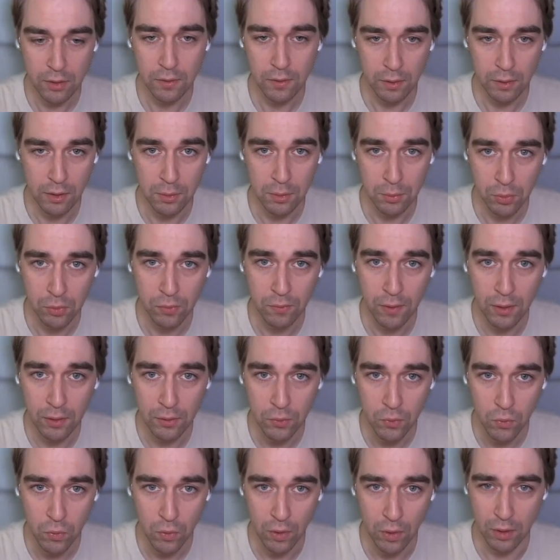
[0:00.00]
the input
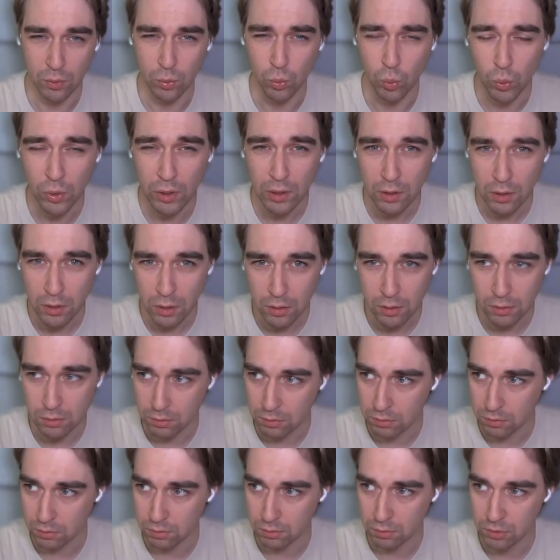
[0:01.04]
value and we
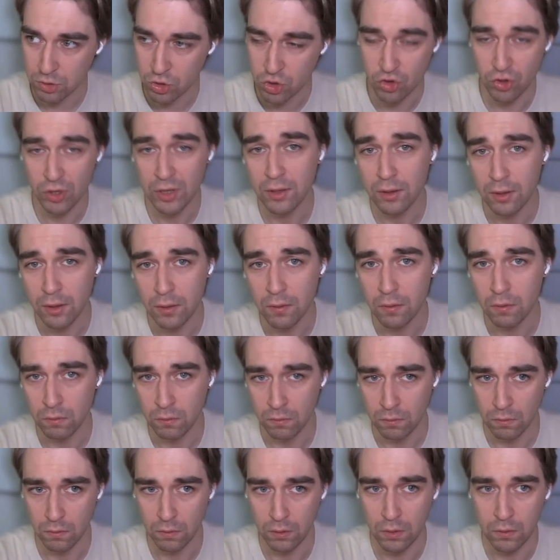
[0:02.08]
shrinking
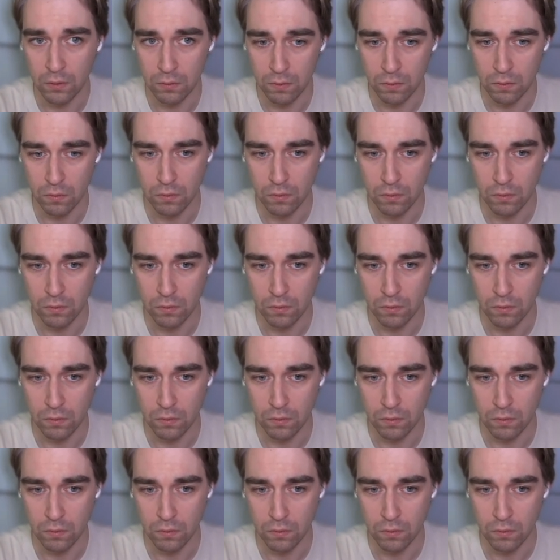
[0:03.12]
it,